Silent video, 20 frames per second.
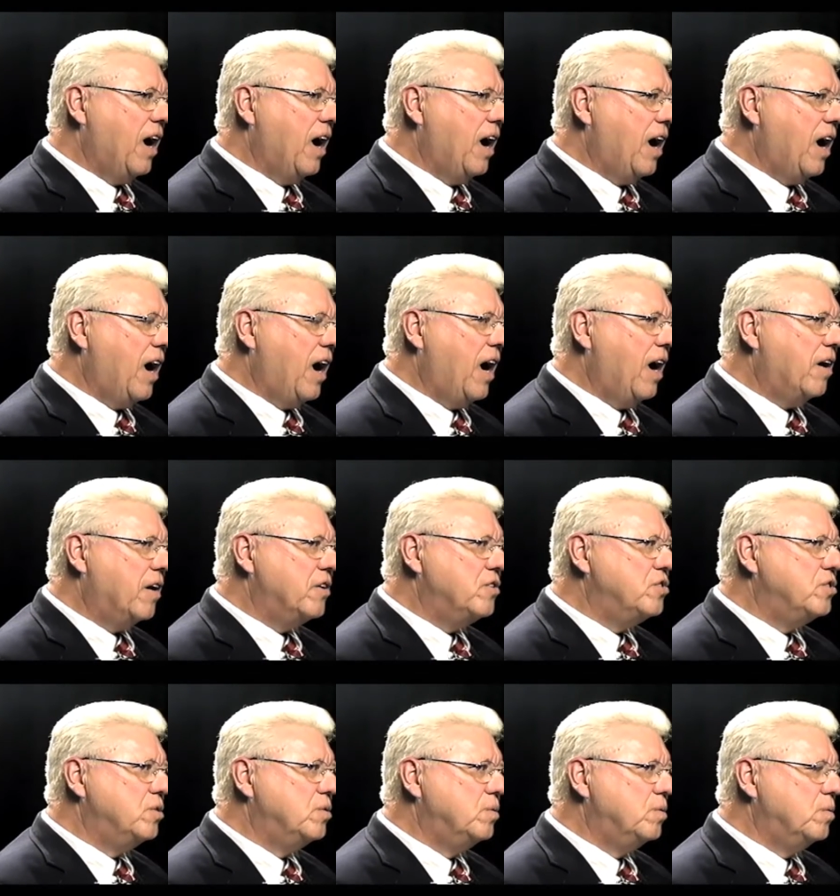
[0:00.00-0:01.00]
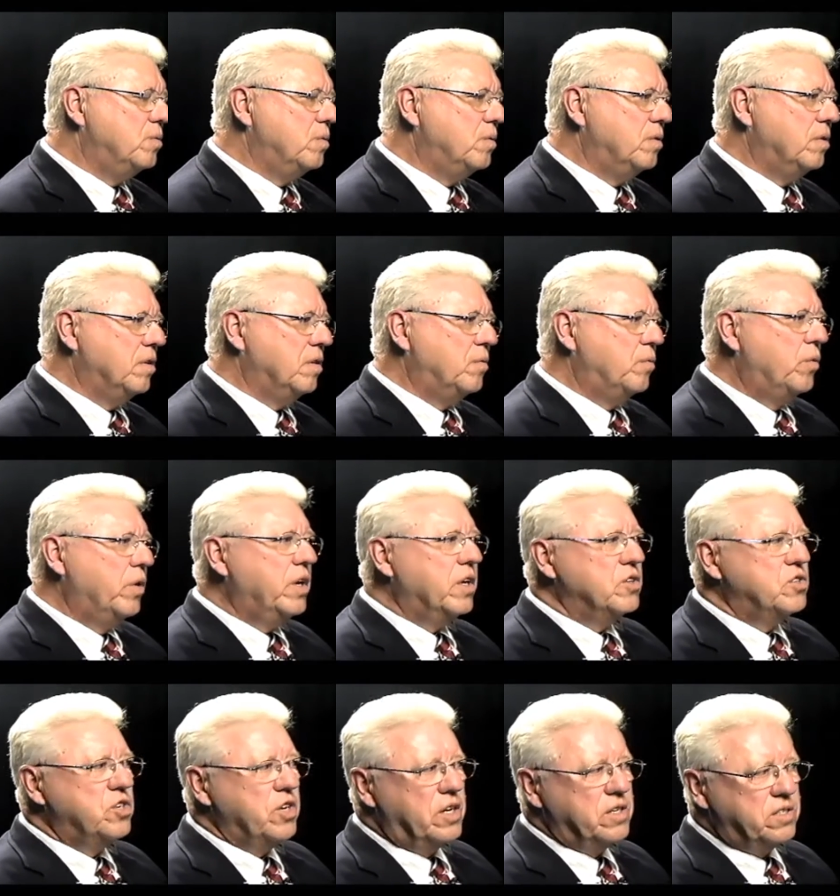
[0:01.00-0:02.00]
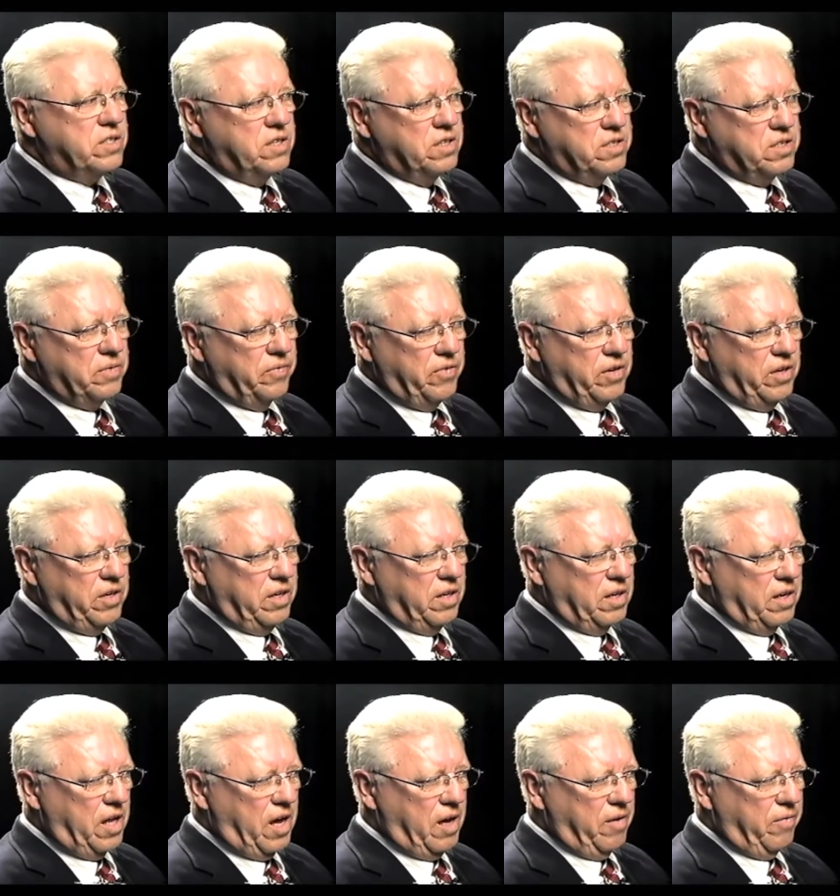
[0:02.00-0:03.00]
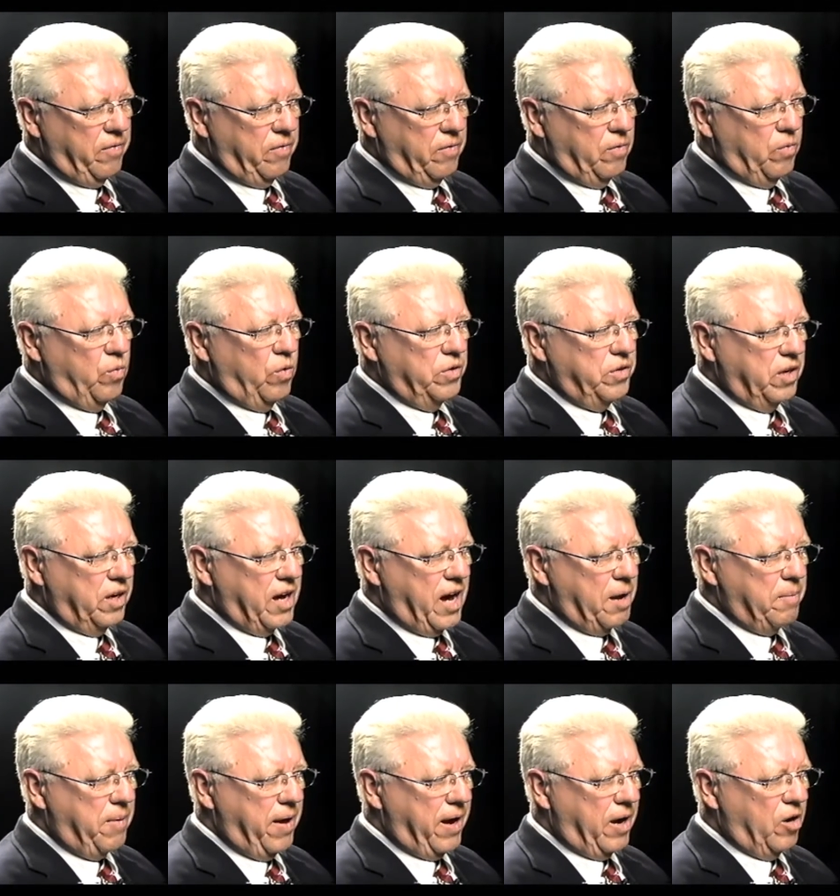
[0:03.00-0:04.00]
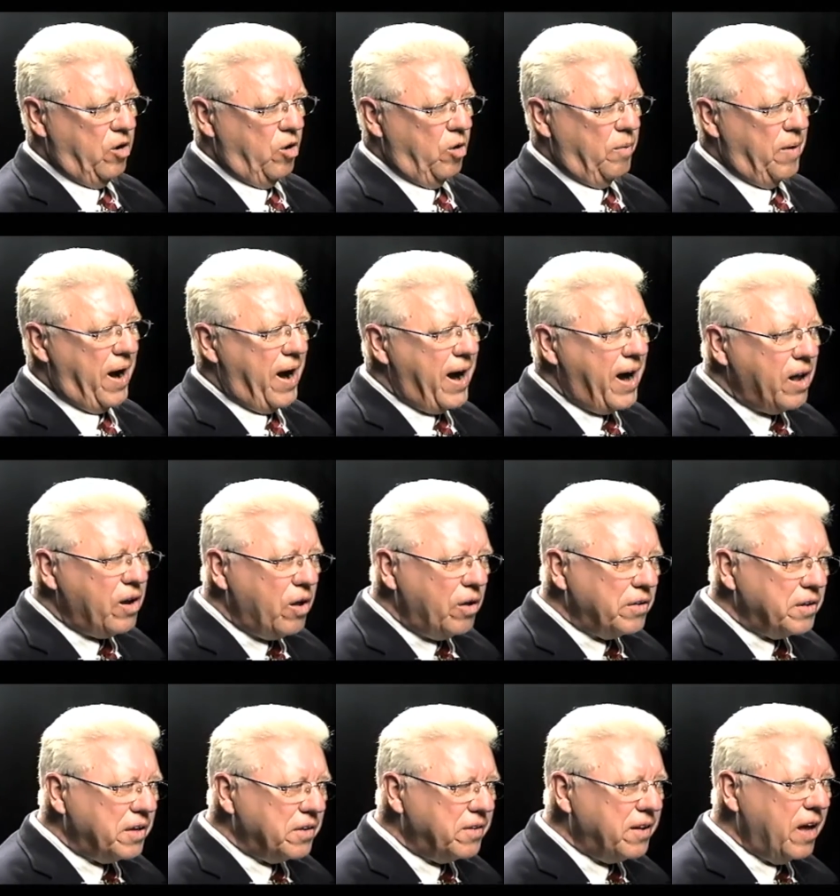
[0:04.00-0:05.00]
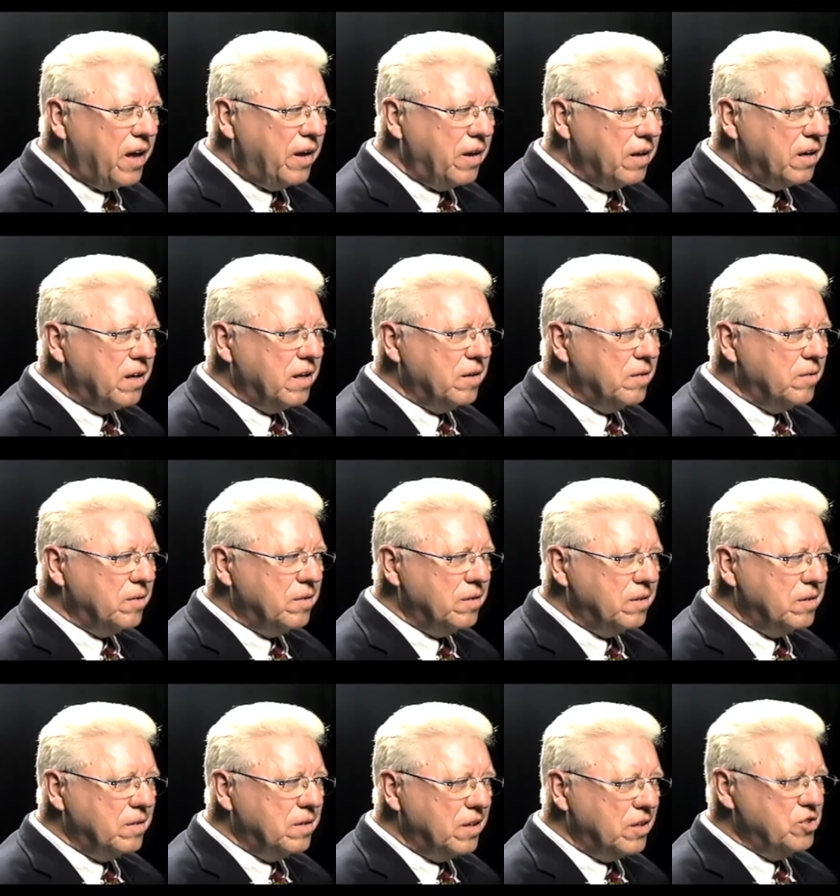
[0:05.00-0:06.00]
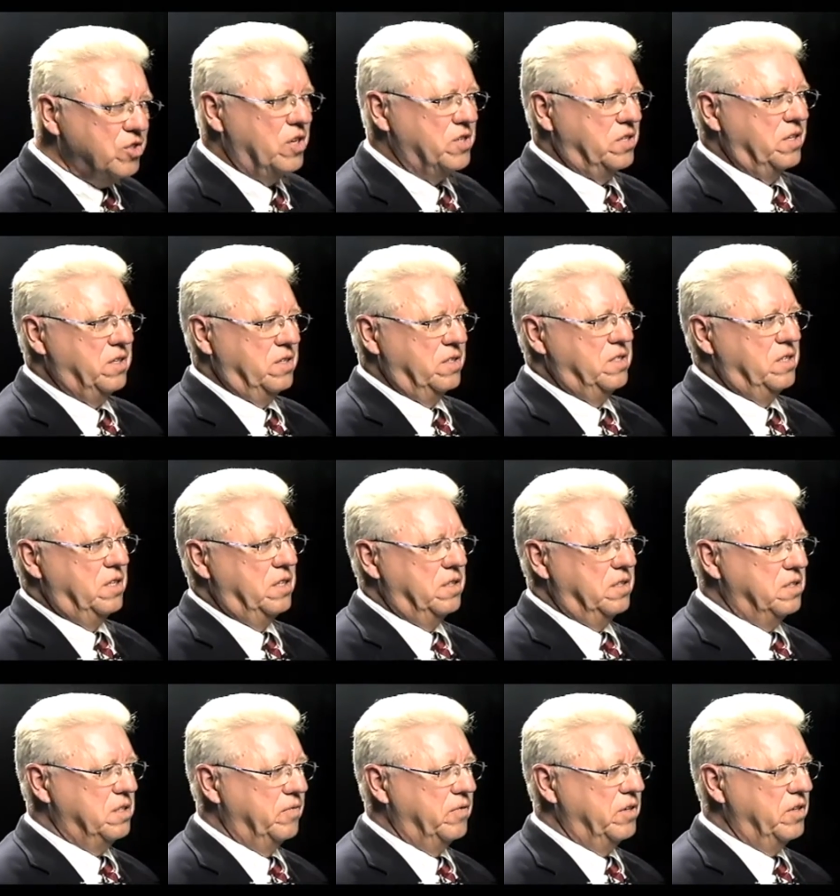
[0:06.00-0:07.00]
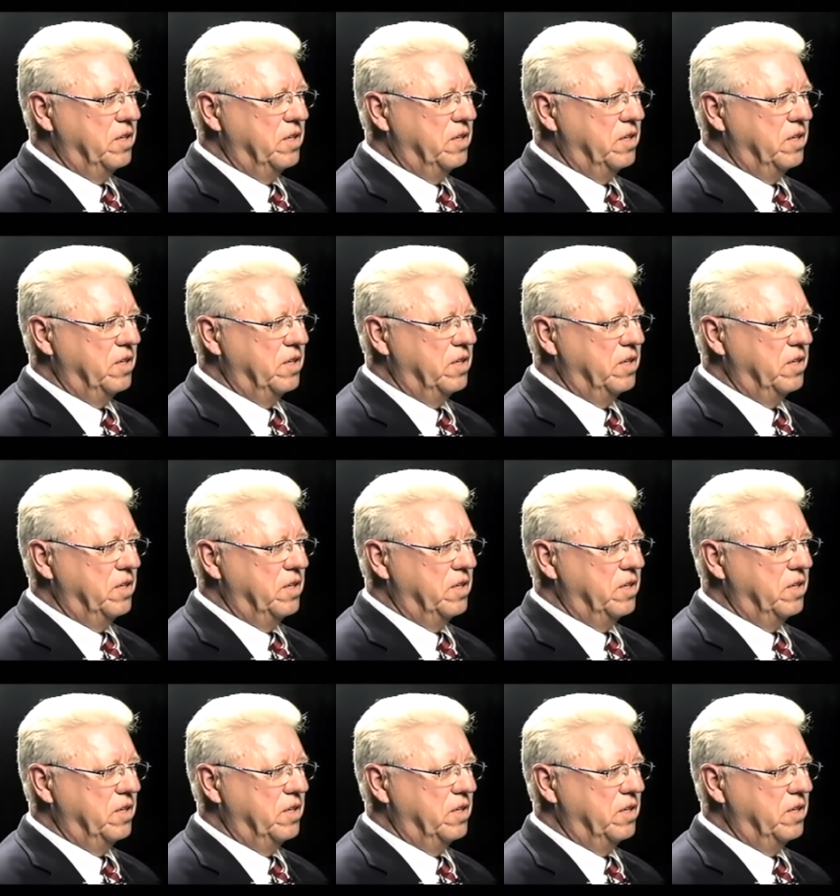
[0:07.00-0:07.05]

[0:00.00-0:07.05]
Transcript: How did you readjust to civilian life when you got back home? How long did it take you to get adjusted to civilian